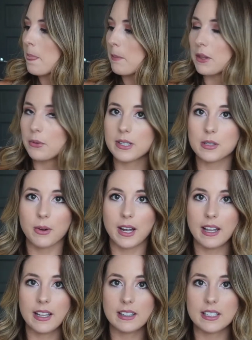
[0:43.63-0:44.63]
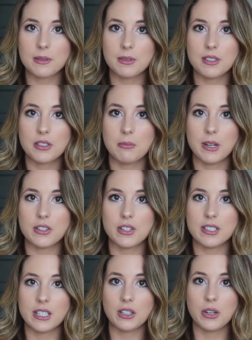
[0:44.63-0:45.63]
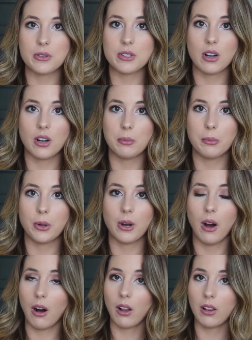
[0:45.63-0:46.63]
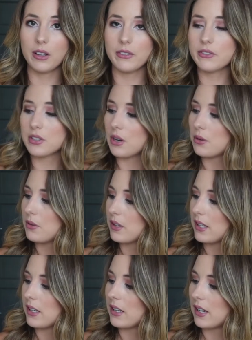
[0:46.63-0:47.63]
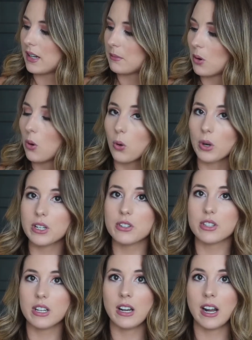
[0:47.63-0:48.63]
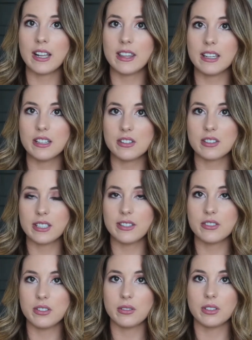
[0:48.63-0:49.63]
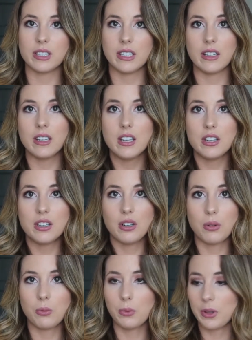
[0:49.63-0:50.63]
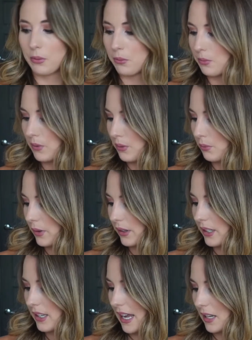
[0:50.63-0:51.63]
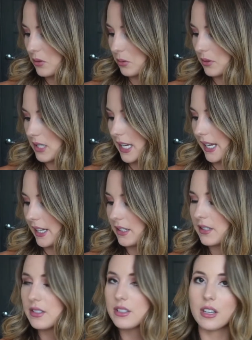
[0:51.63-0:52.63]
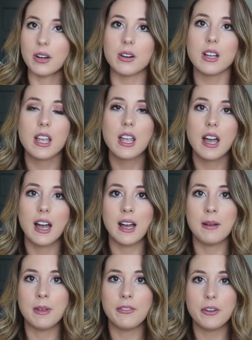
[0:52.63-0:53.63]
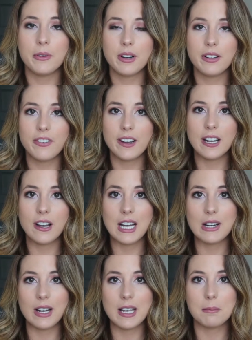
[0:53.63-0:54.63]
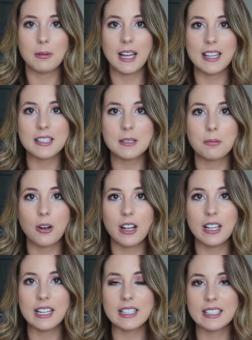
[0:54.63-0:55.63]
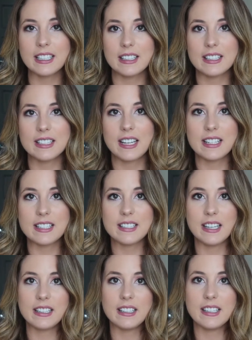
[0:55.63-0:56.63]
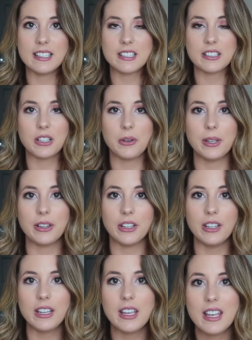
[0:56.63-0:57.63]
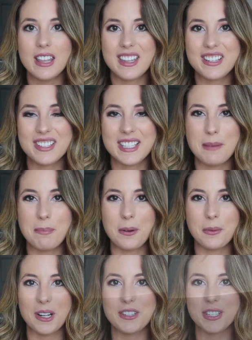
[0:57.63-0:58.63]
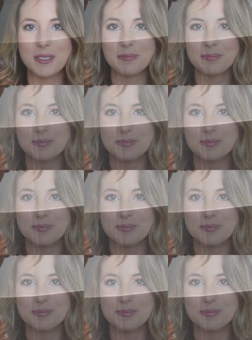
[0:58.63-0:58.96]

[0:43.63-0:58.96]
But the reason why I like this one so much is it goes on more olive tone than orange, and I think it just leaves you looking, you know, with a really natural tan. So if you want to find out how I apply this product and get this kind of sun-kissed glowy look, then just keep on watching.